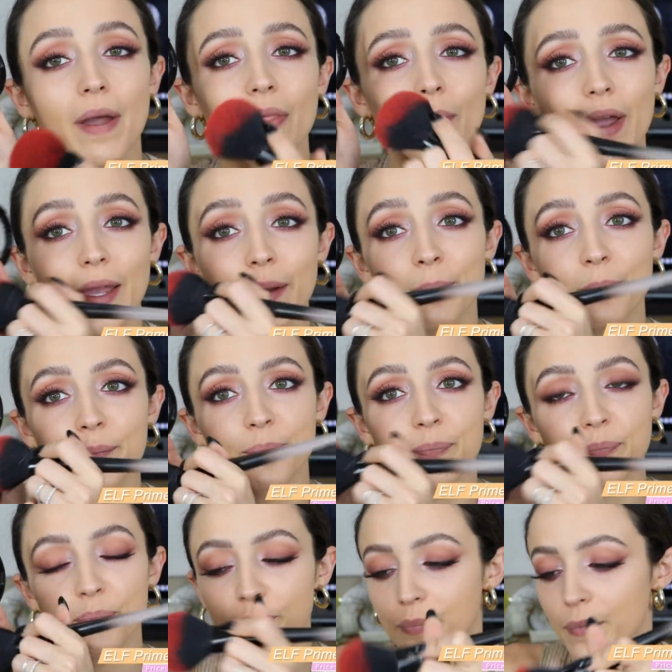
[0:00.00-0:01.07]
By the way,
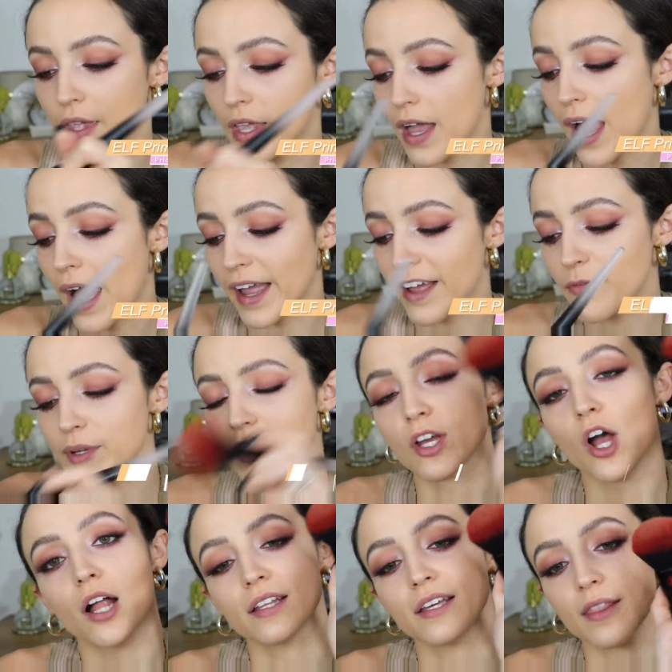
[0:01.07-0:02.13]
I have been
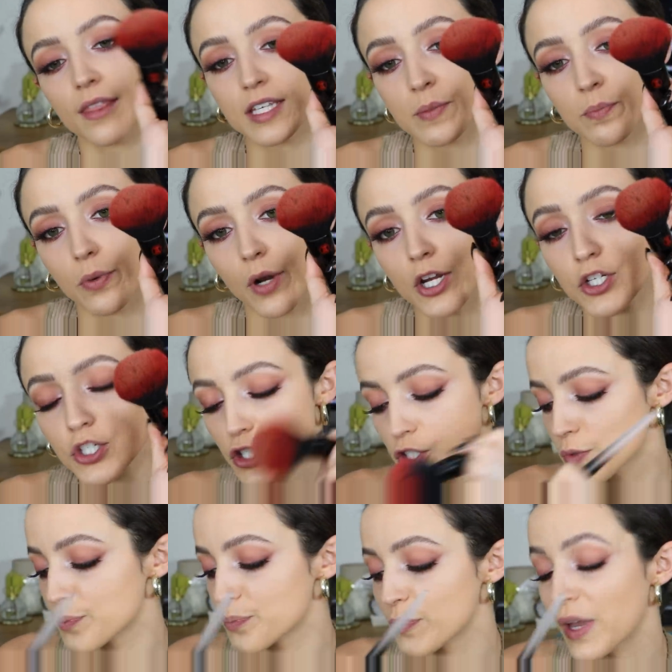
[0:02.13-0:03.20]
calling this
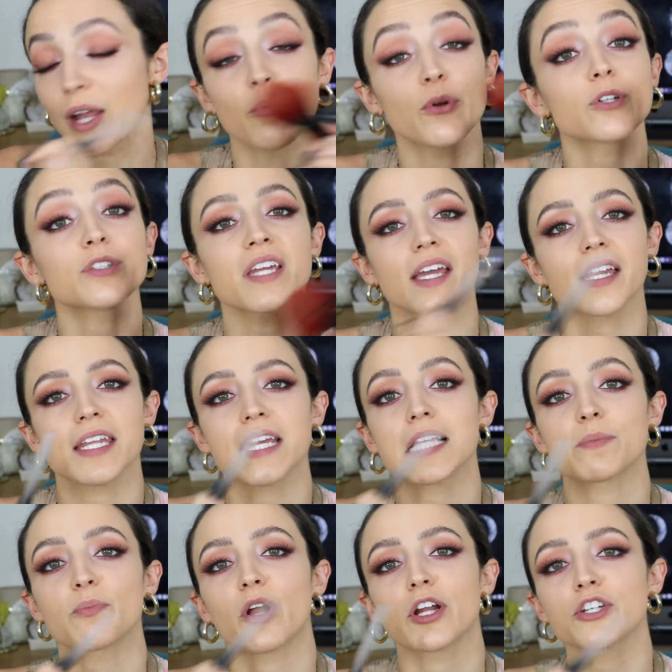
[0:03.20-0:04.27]
brush a Real
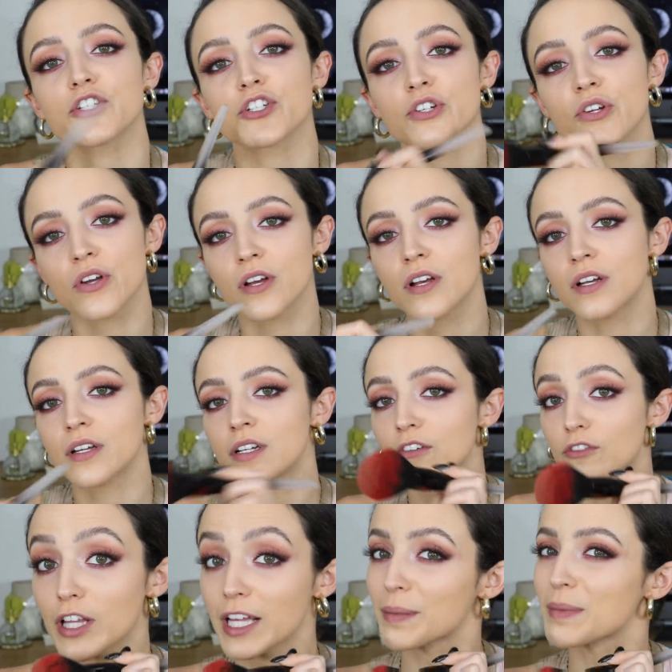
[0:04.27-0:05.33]
Techniques brush
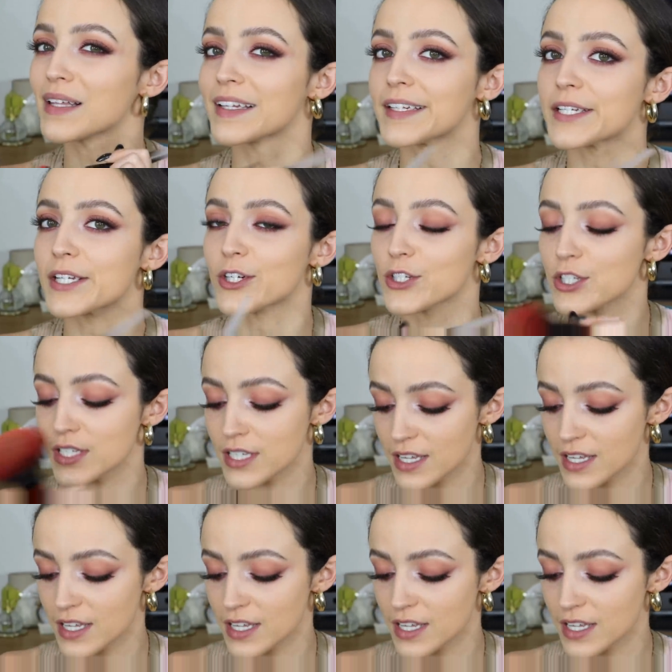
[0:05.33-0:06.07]
for like a million years.